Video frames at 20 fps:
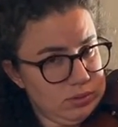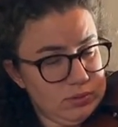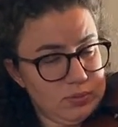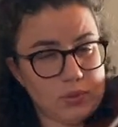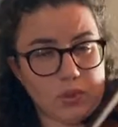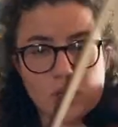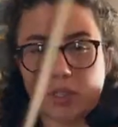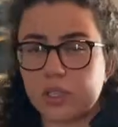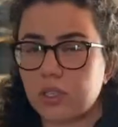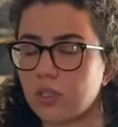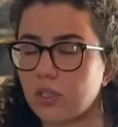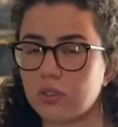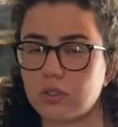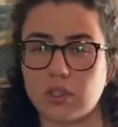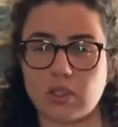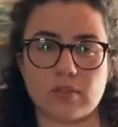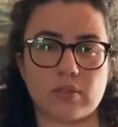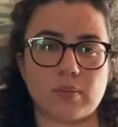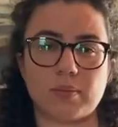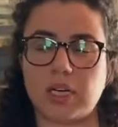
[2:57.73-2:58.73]
working on
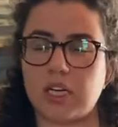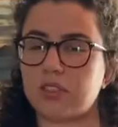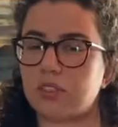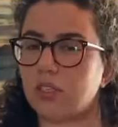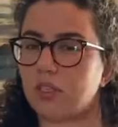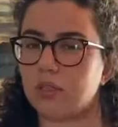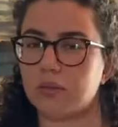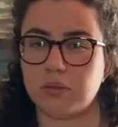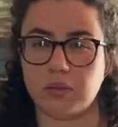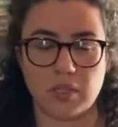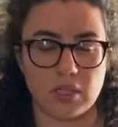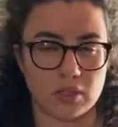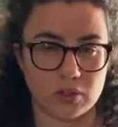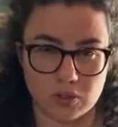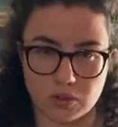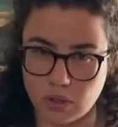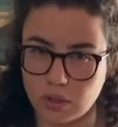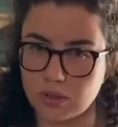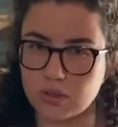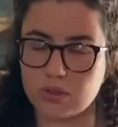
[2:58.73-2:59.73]
your vibrato,
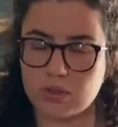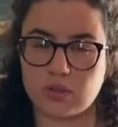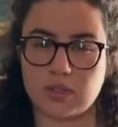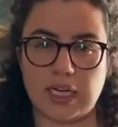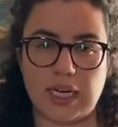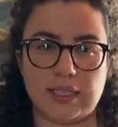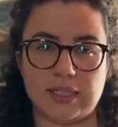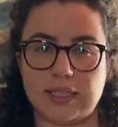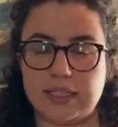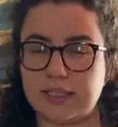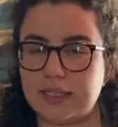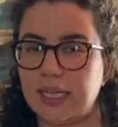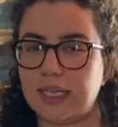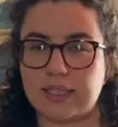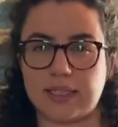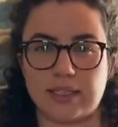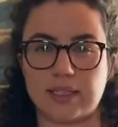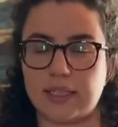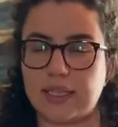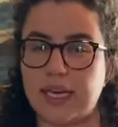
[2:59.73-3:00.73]
don't do that. It's
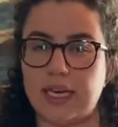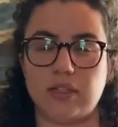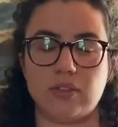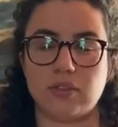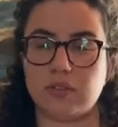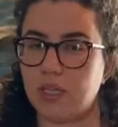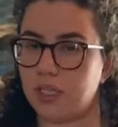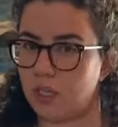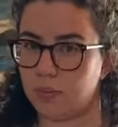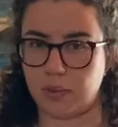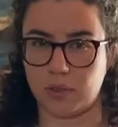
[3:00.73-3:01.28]
not going to gain you any